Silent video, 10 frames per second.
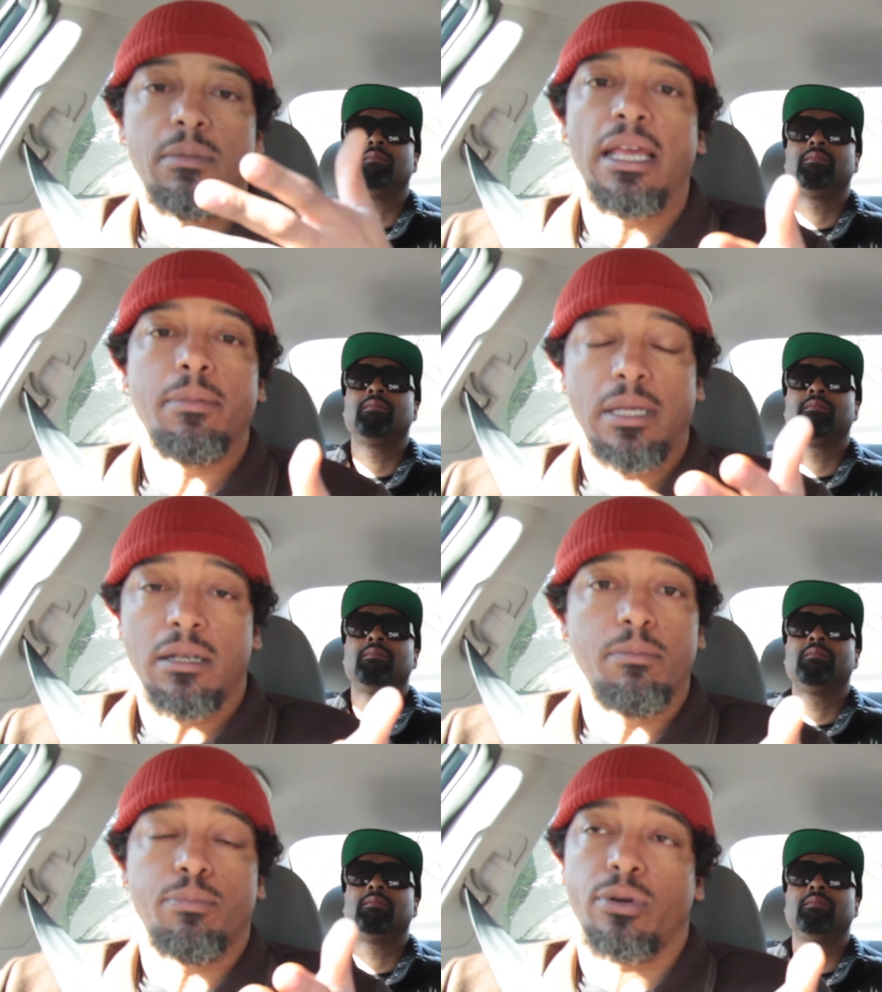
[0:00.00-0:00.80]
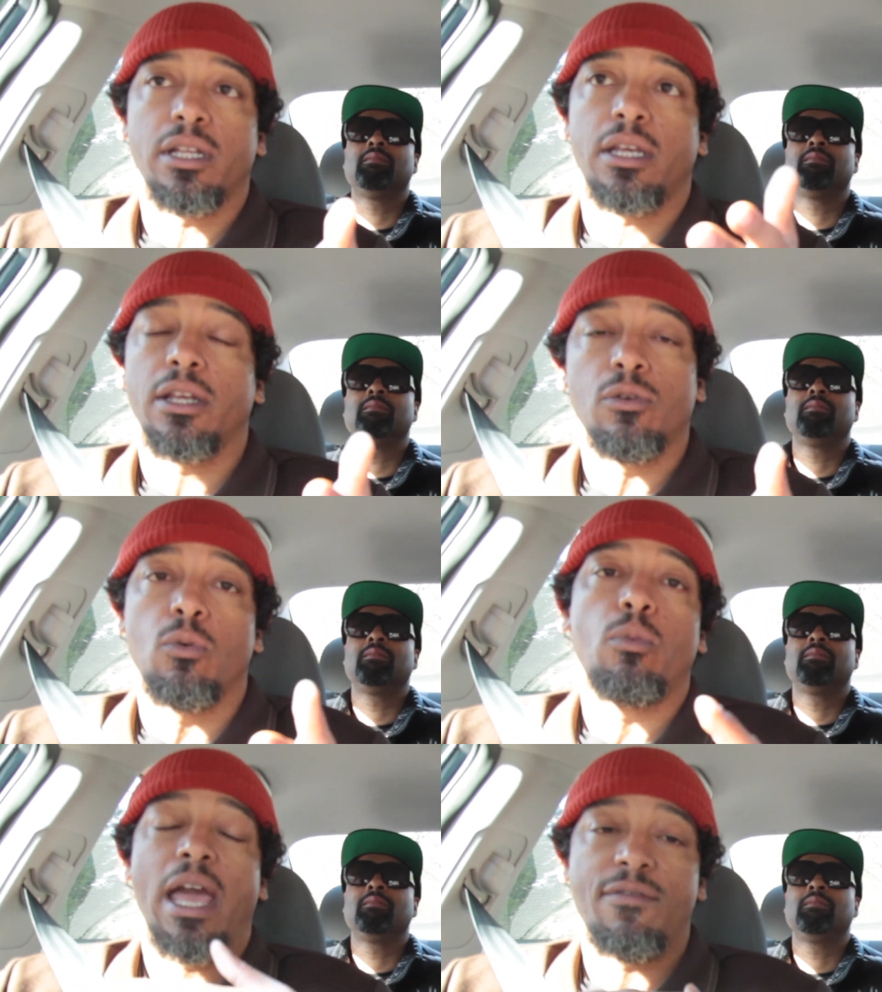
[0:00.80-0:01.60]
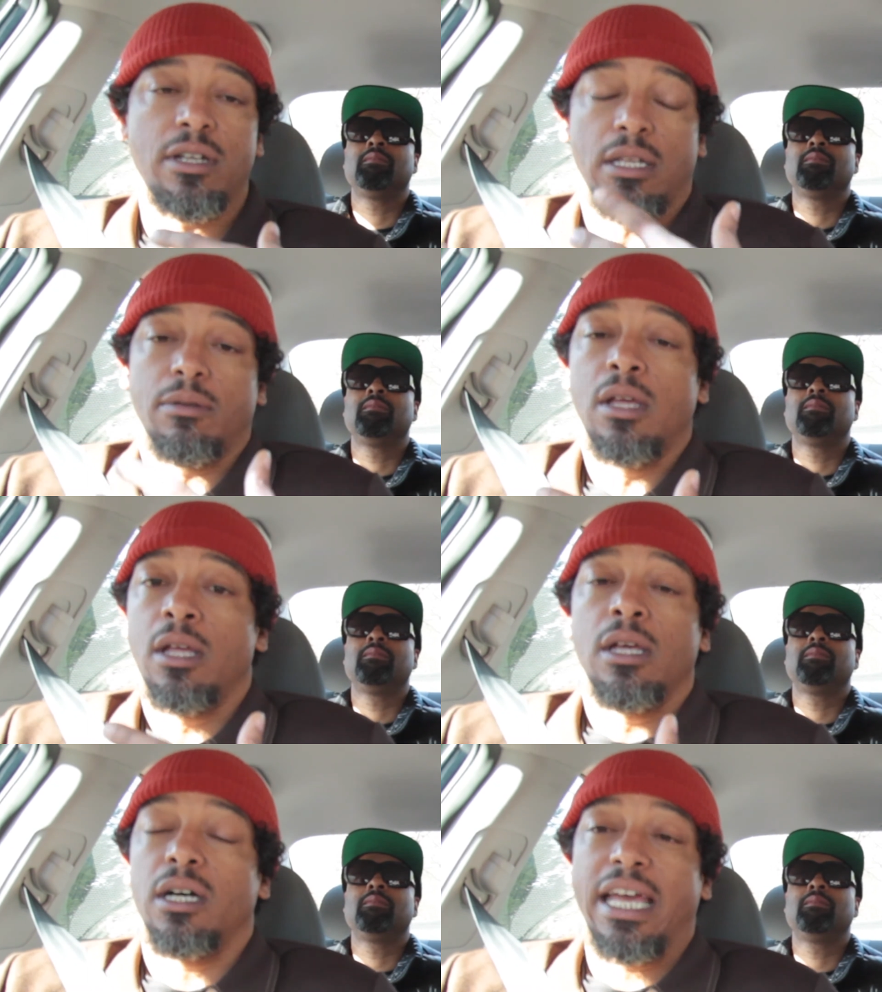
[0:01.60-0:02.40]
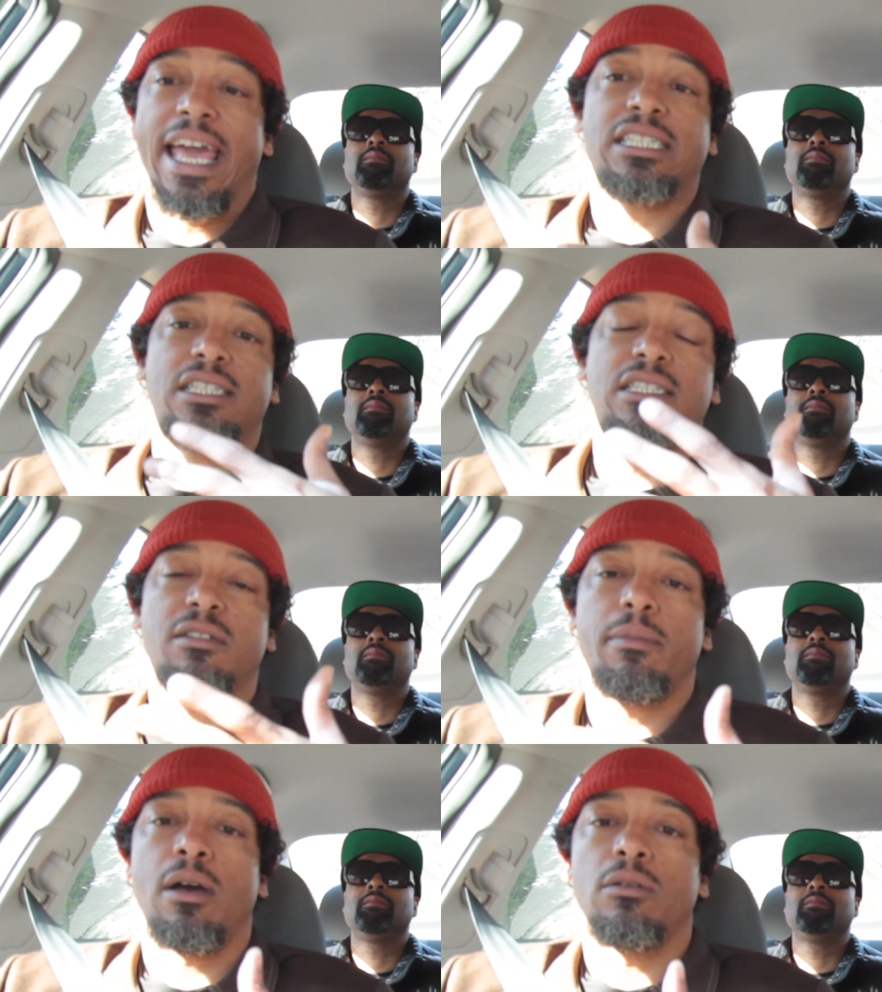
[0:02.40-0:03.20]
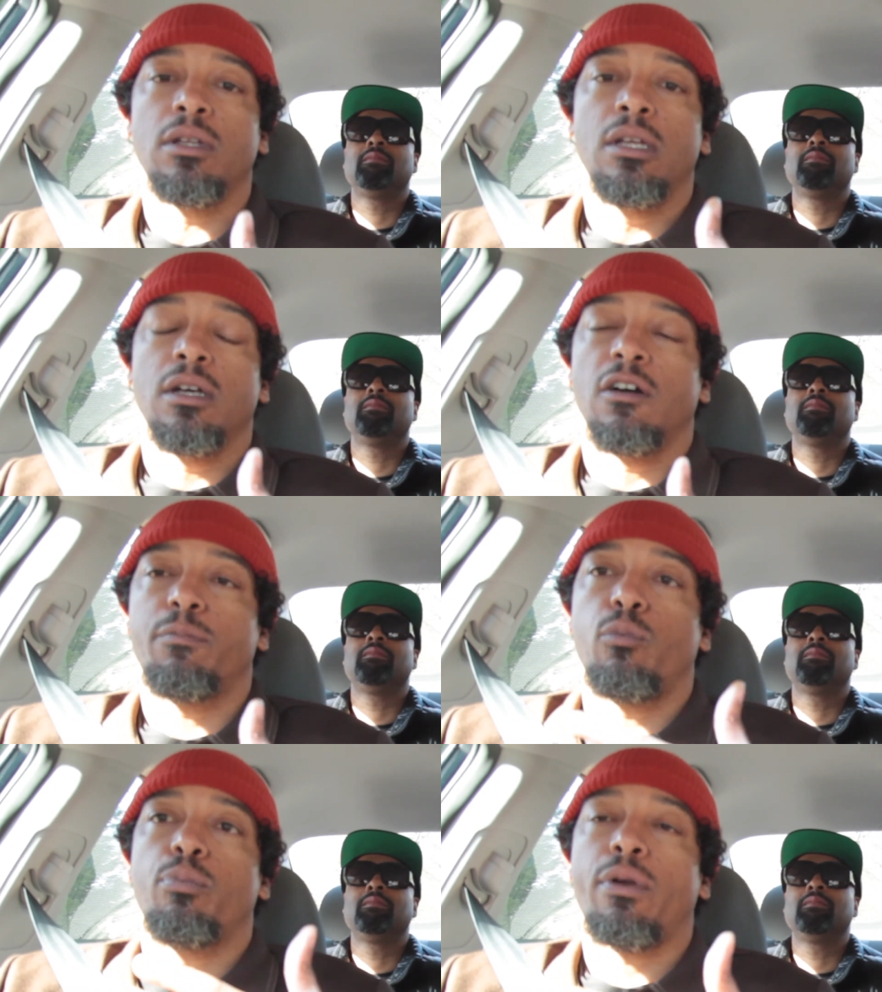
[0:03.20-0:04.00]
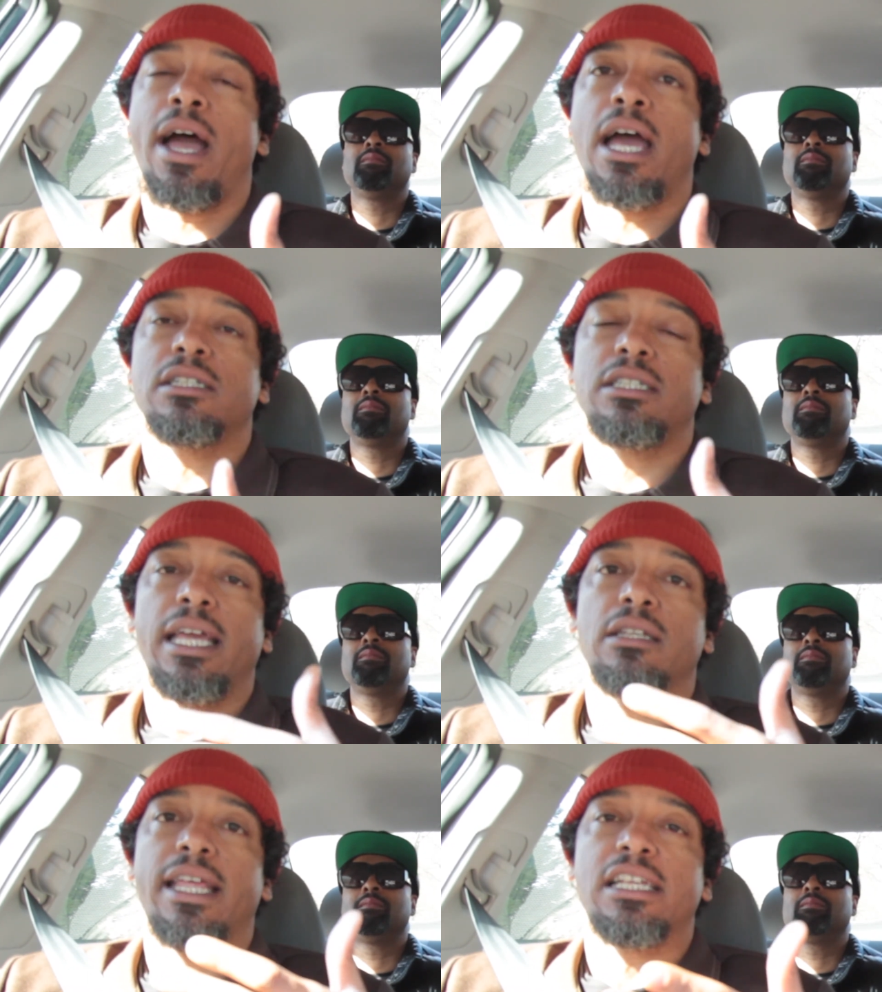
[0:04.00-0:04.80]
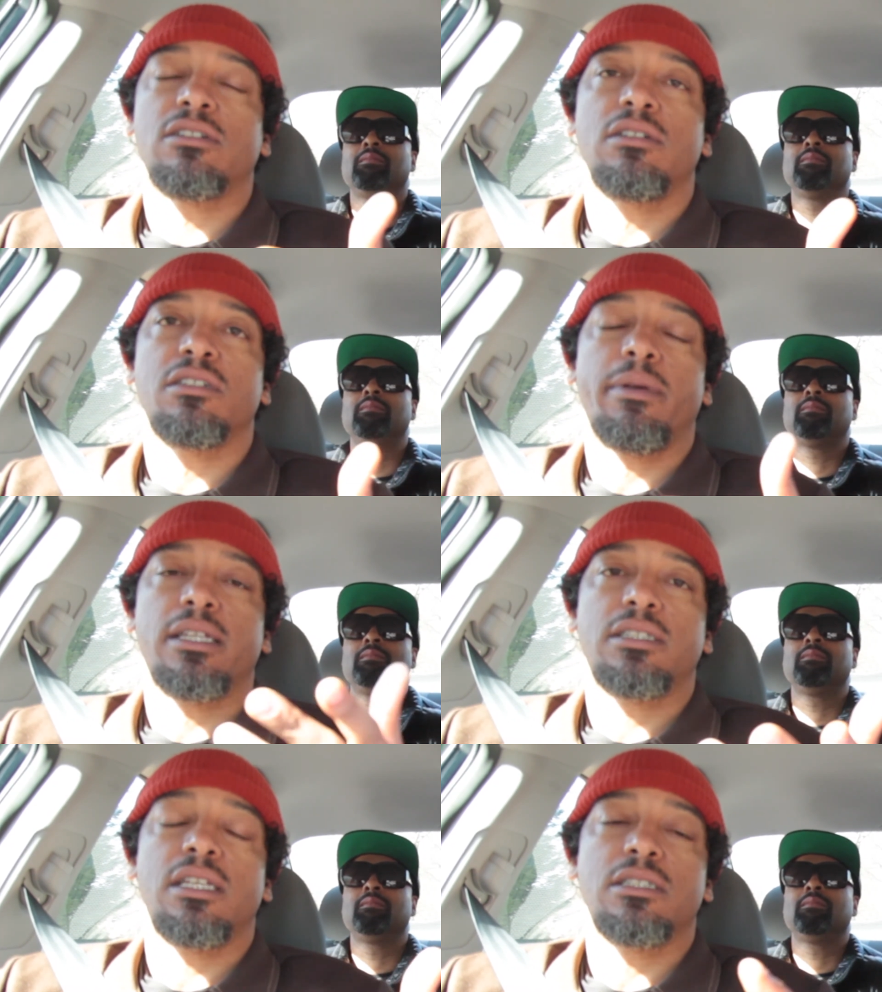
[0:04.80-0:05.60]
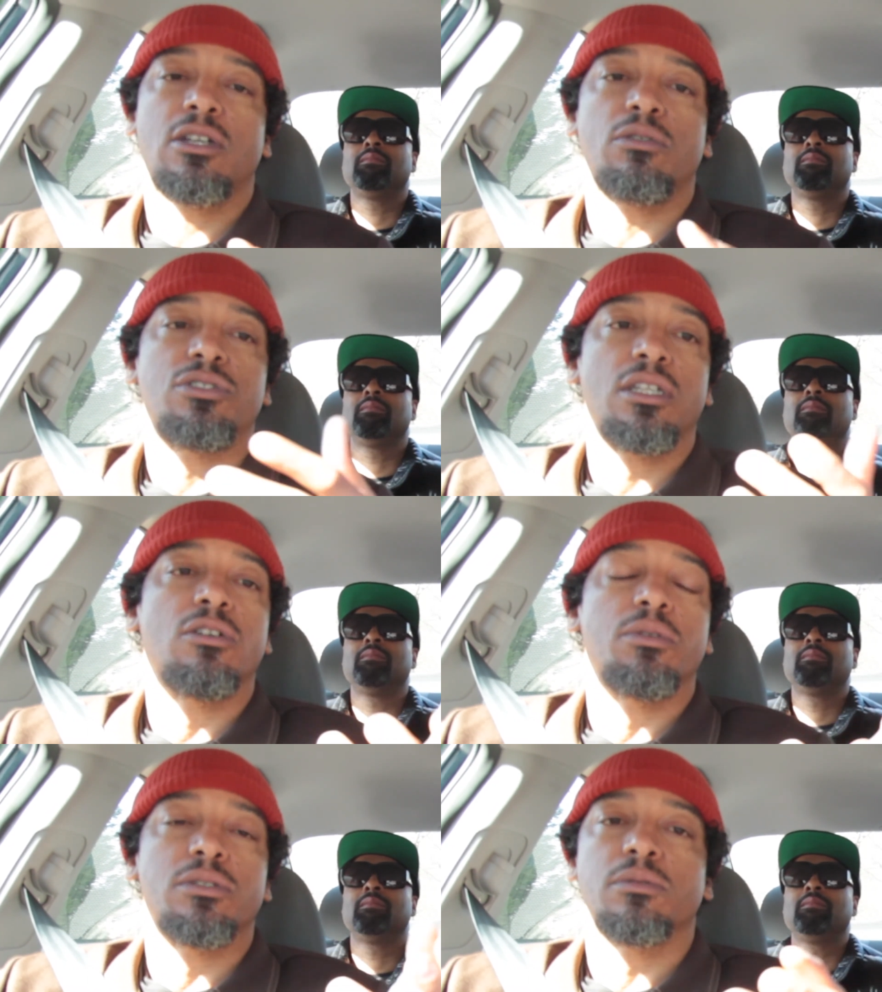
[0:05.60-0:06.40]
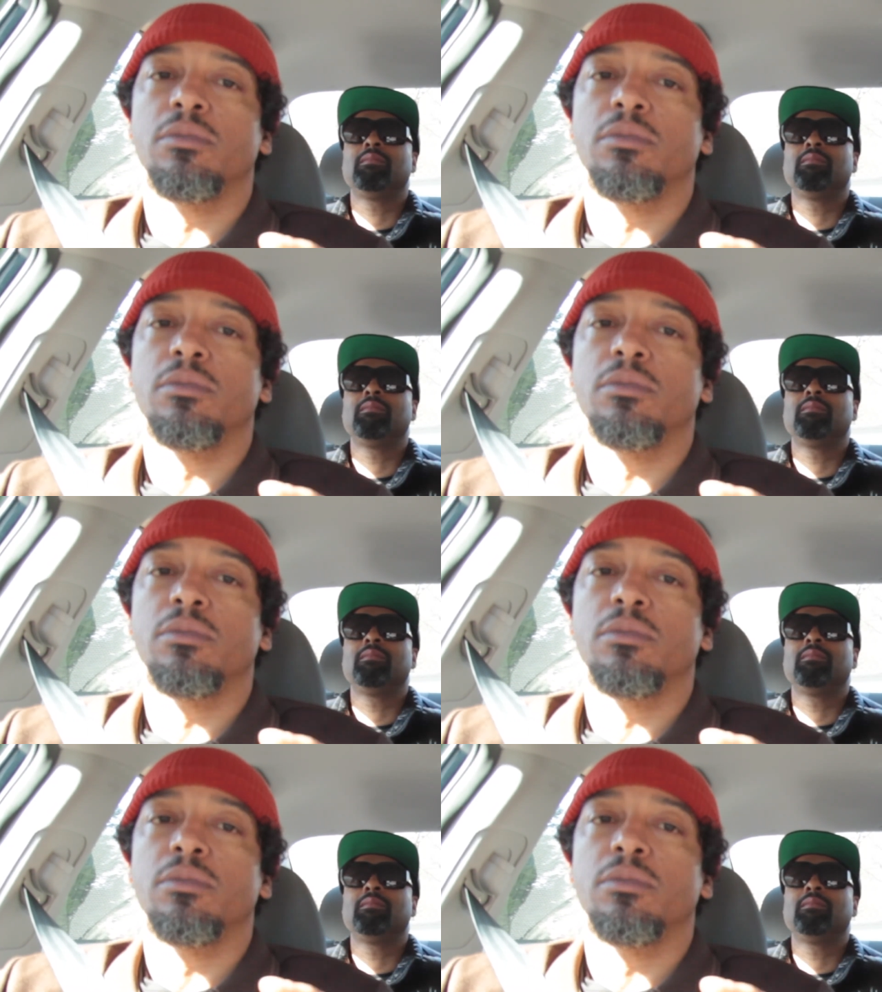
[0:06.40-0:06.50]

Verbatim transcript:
Speaker 1: of like kind of predicated on having an excess amount of pride. It's like nationalism excess is called jingoism.